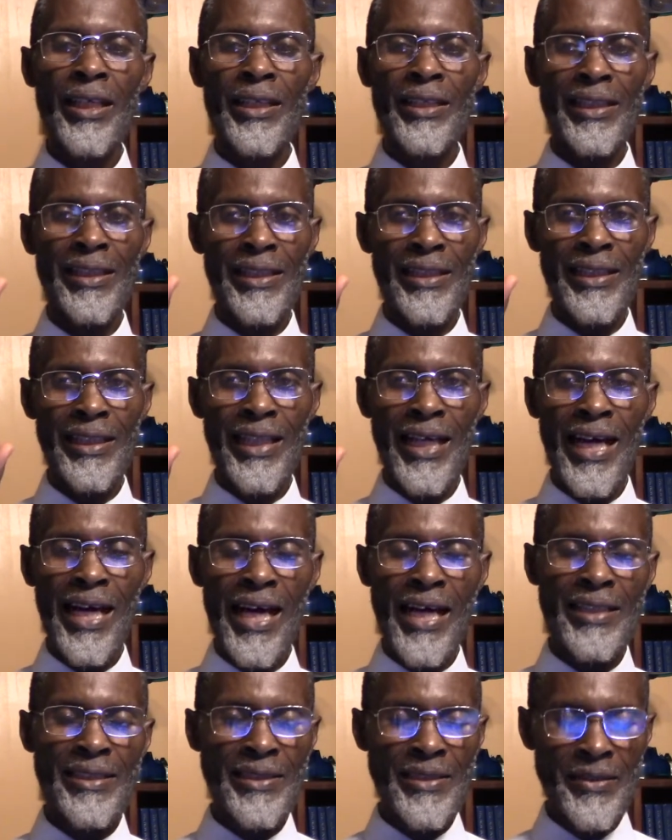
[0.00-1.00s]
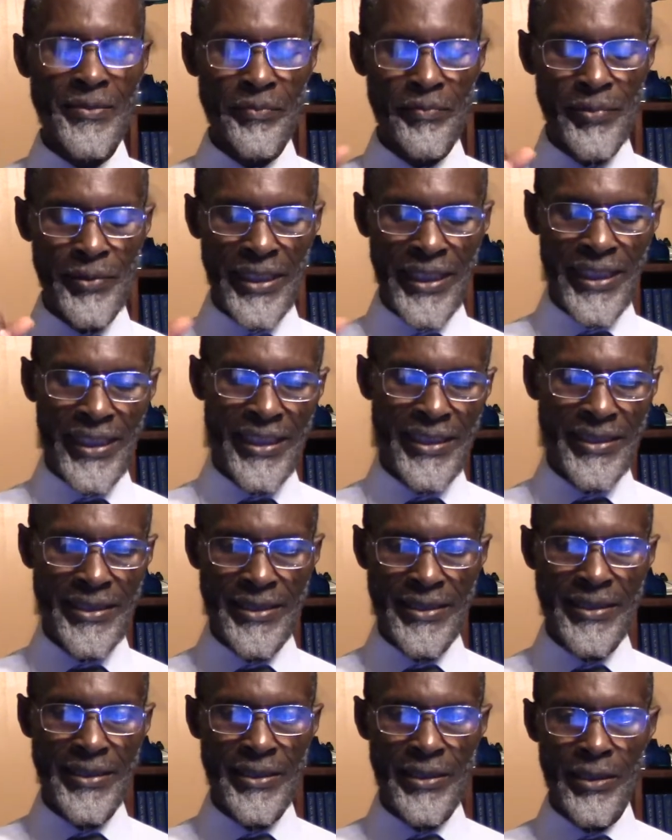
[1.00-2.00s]
last
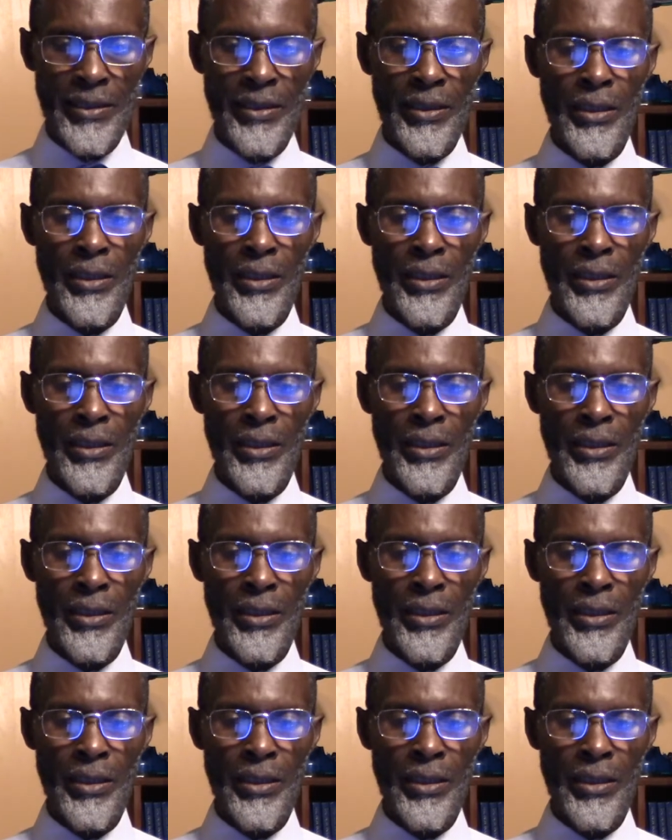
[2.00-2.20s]
plagues.